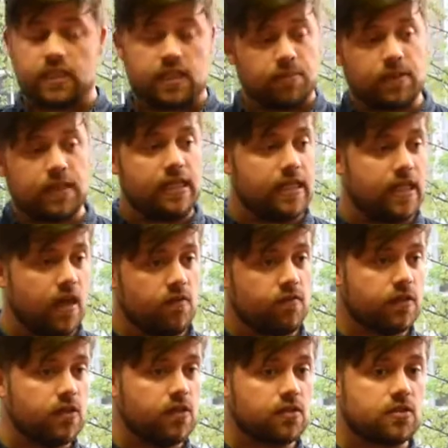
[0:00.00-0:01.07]
It completely
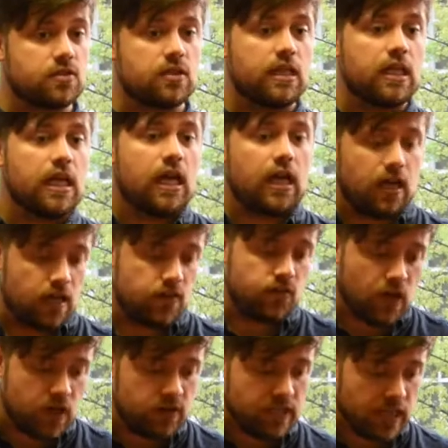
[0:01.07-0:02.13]
overlooks
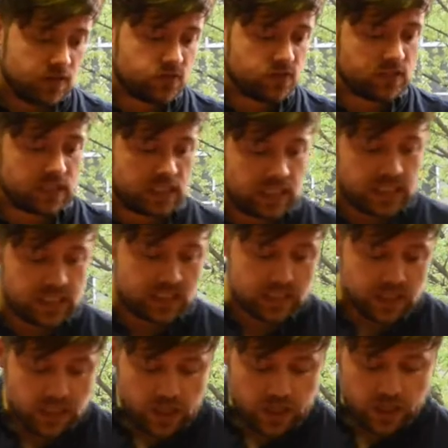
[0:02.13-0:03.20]
not only hundreds of years